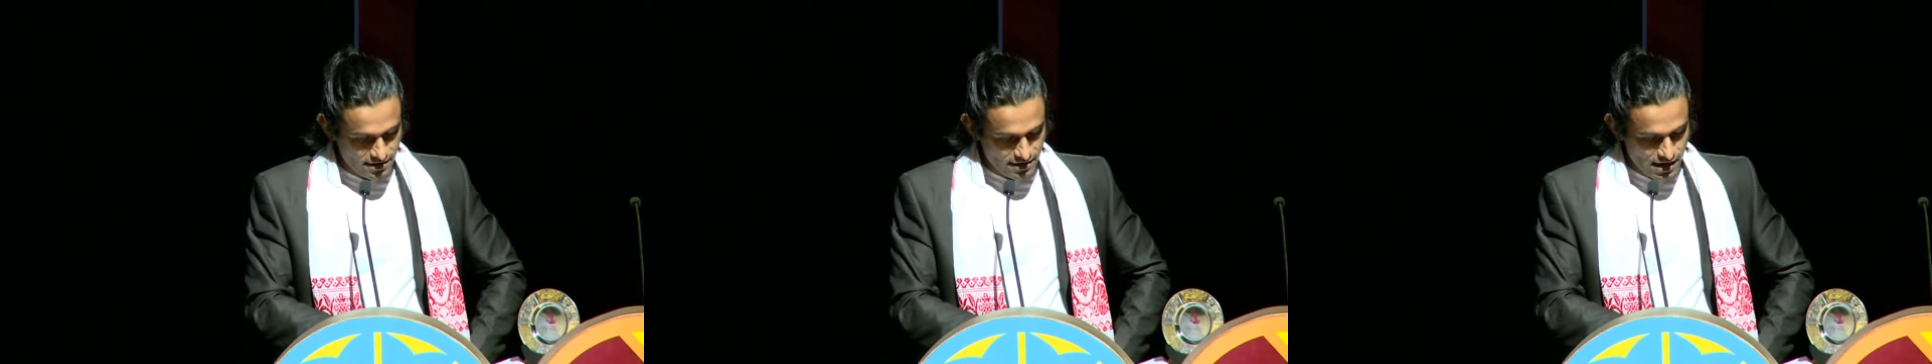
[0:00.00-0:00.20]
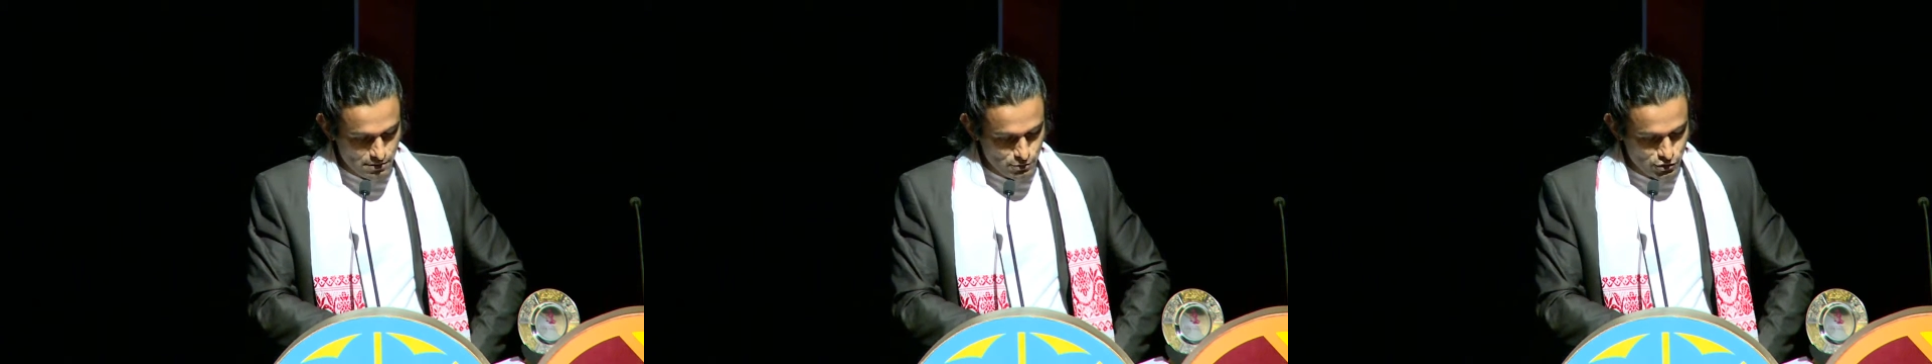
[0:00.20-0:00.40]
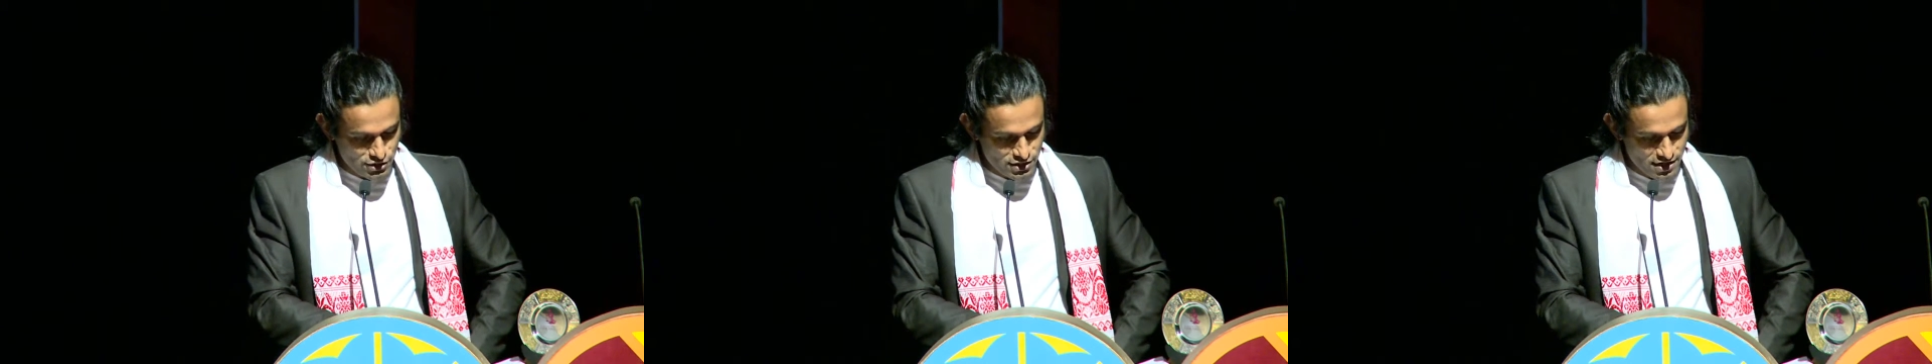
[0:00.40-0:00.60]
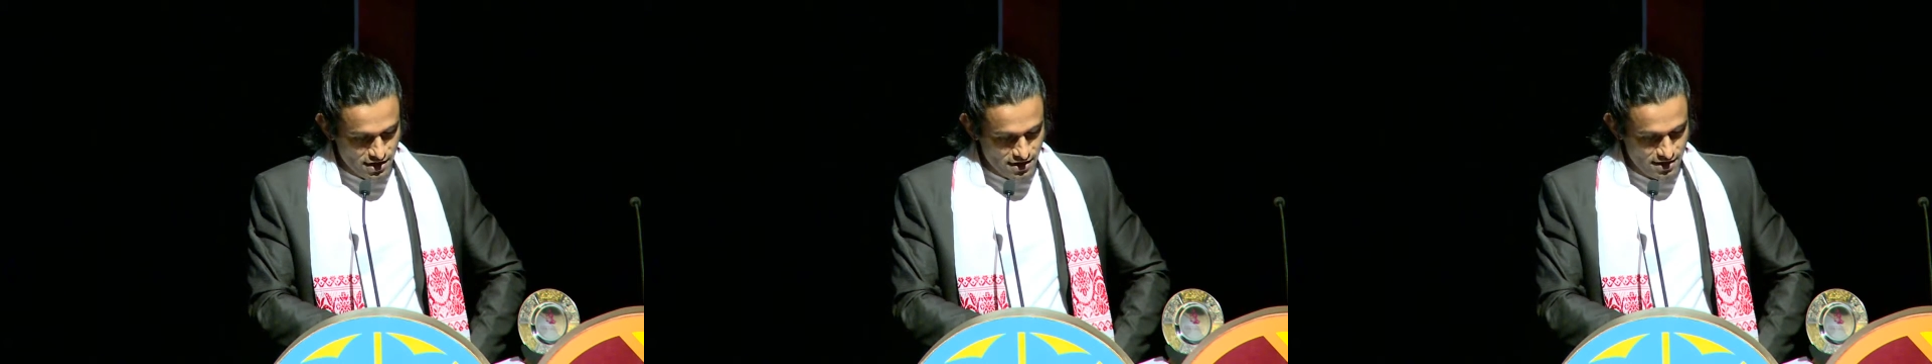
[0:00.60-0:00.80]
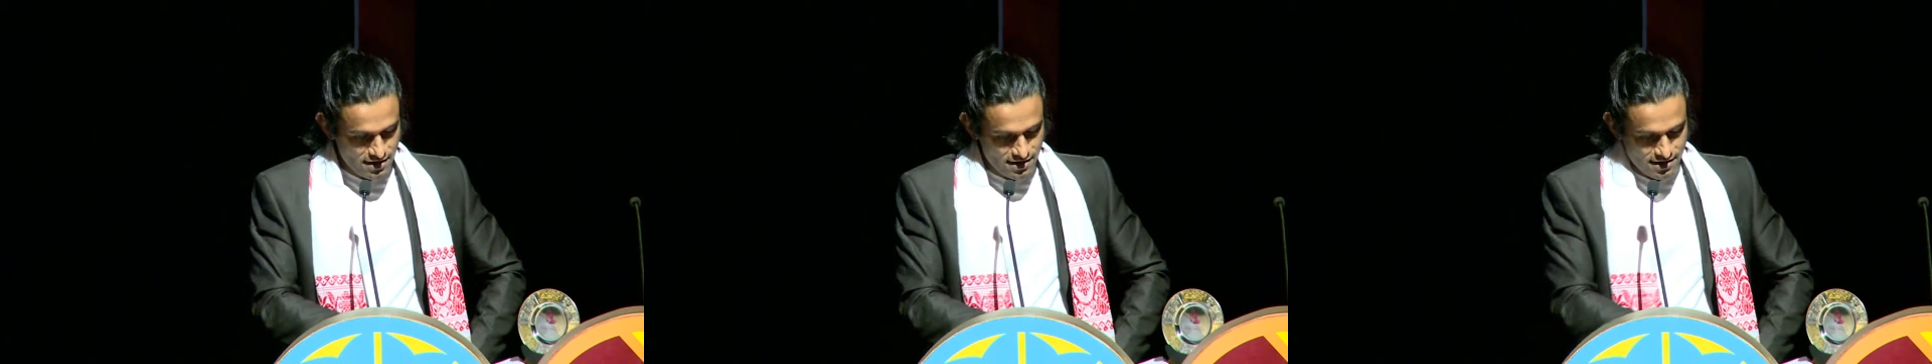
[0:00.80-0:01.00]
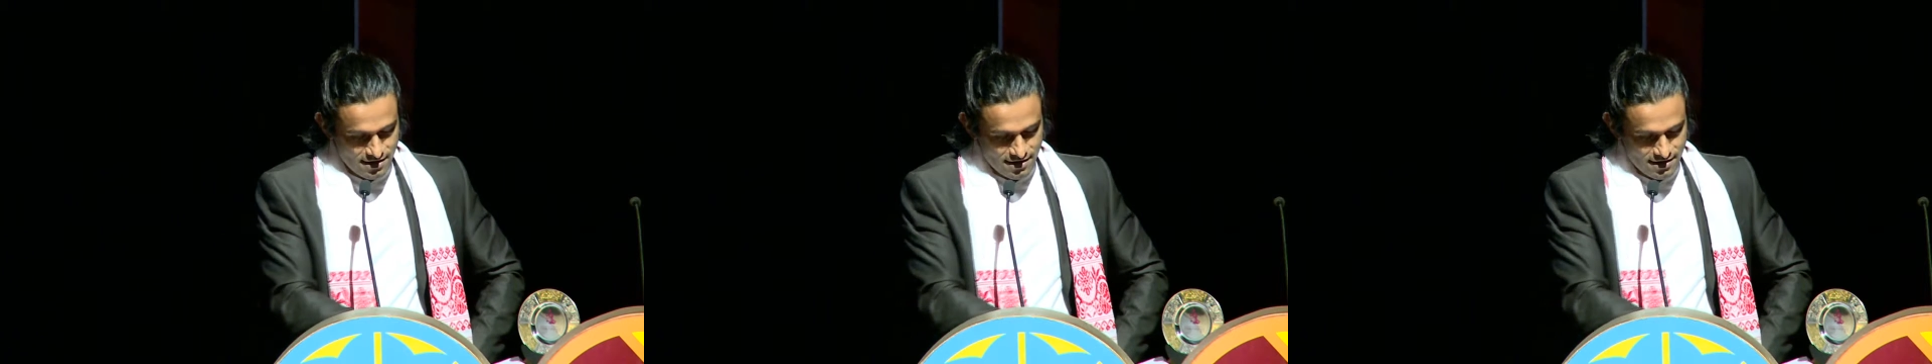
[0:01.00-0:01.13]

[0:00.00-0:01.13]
Damusa.